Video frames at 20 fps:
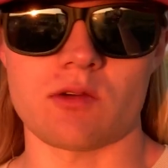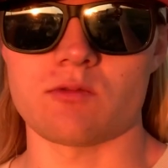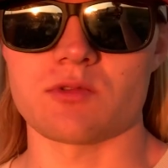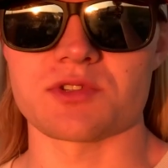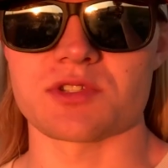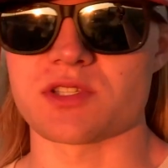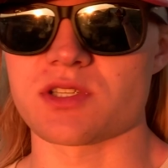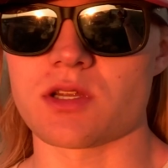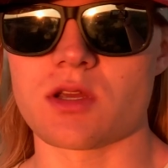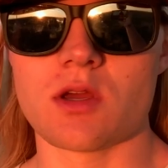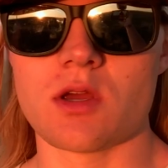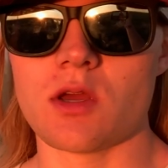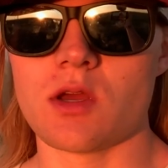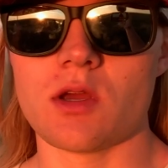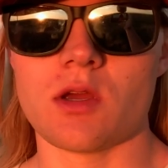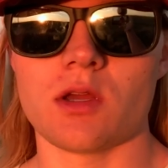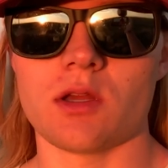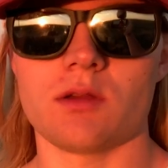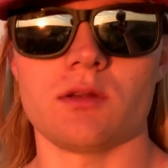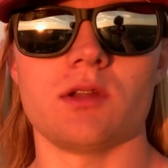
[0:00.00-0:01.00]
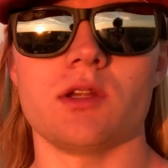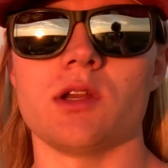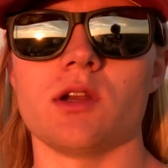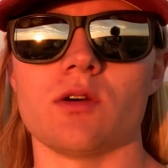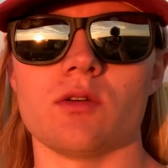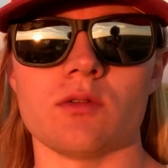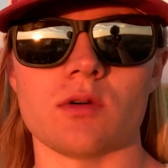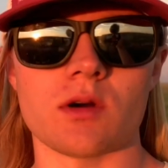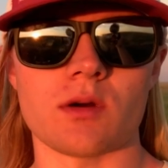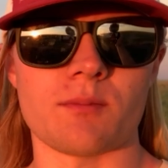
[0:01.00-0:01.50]
It was, you
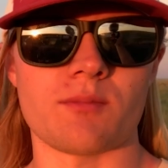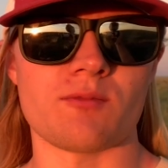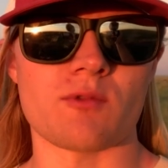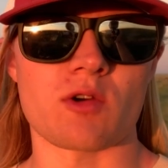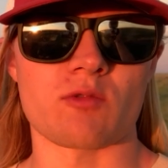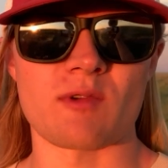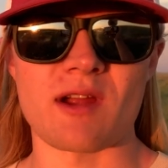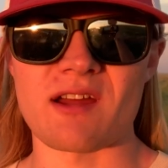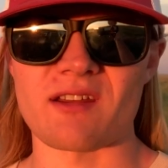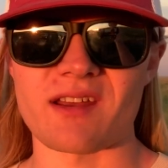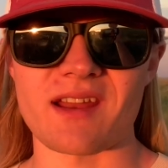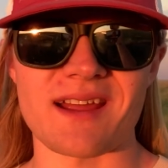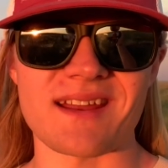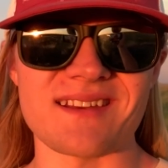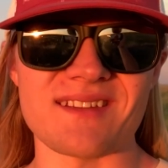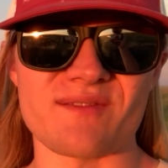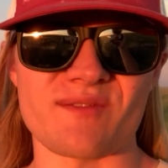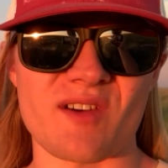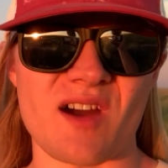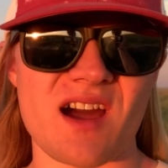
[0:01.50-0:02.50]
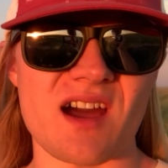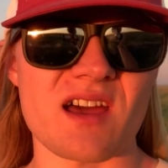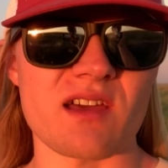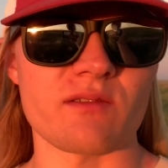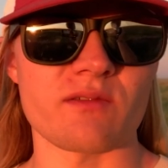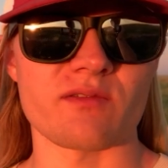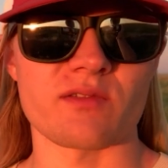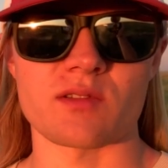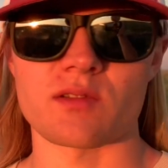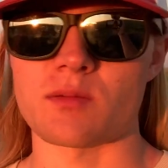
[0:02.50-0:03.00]
know, around
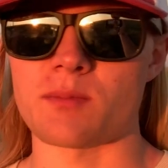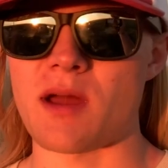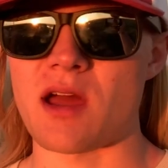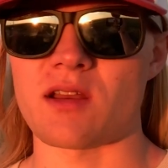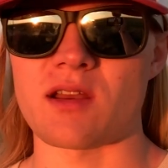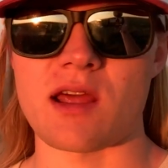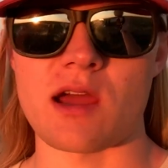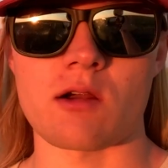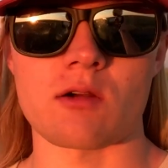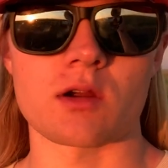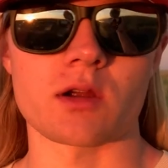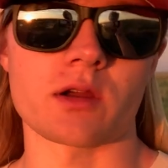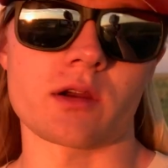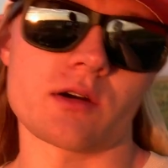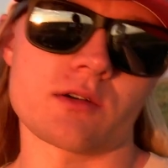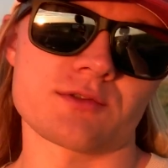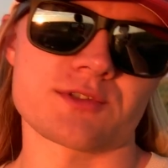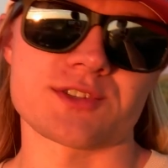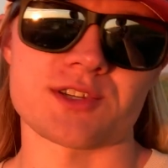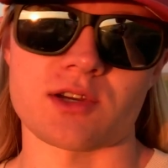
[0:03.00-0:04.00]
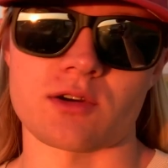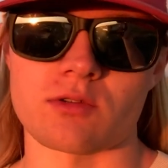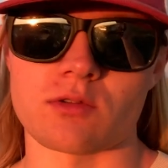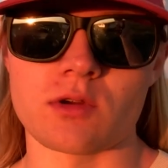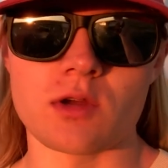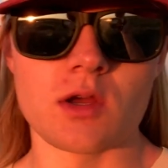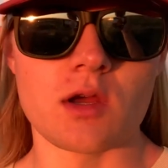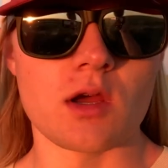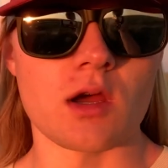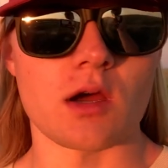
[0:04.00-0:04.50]
95 about an hour ago, so
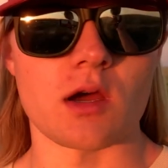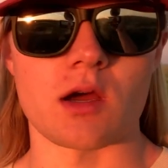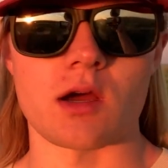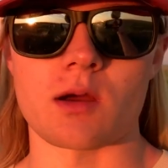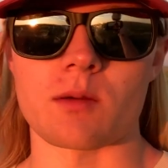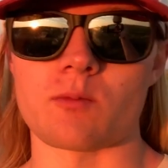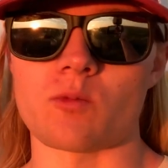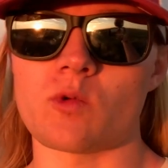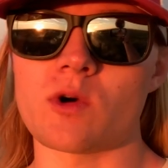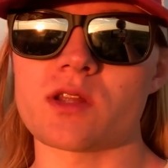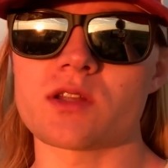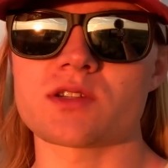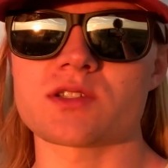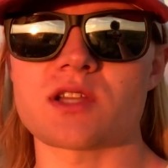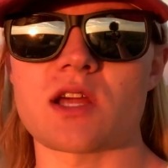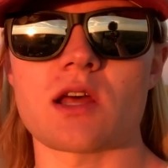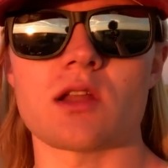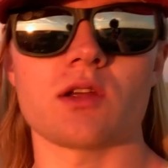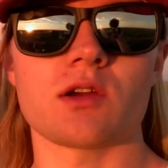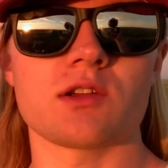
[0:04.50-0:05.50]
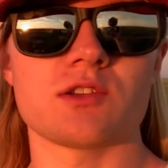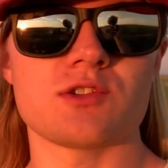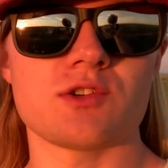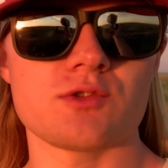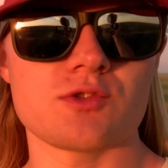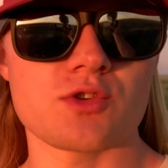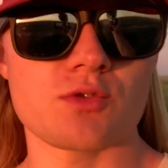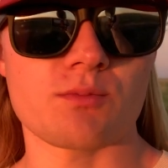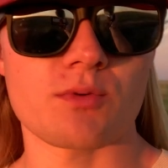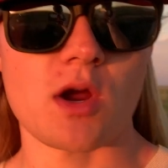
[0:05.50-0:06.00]
um, weather's not looking
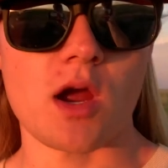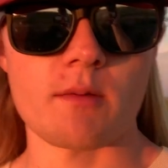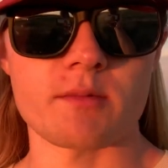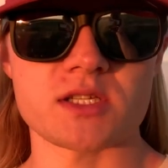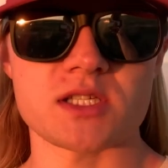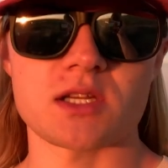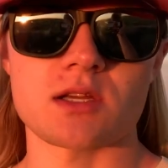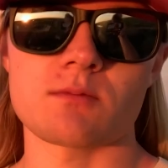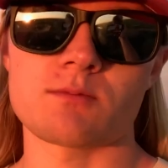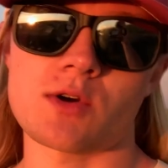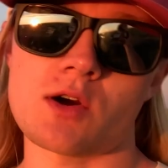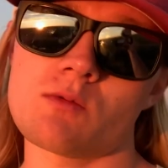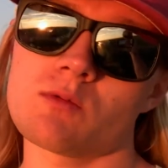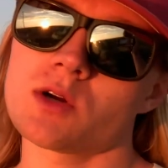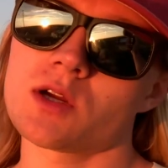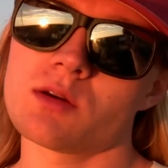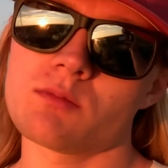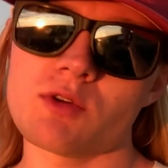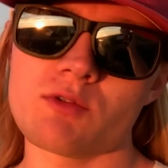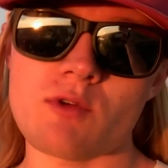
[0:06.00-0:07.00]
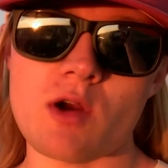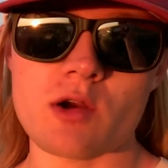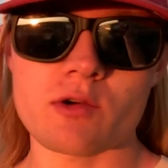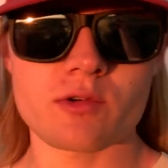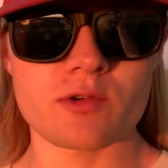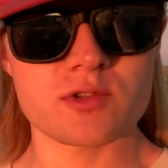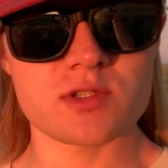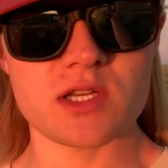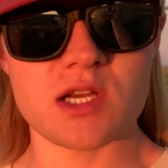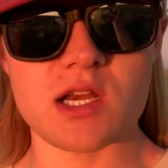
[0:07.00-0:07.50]
too, too promising, but we're going to be road
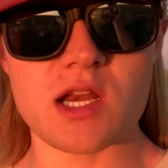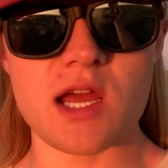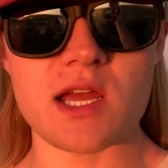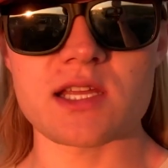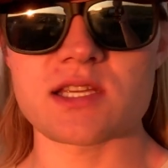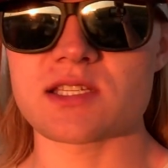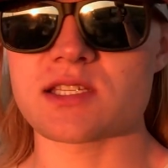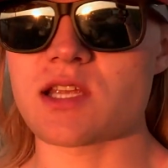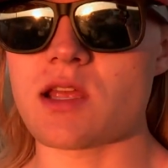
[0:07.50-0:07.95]
cruising tonight.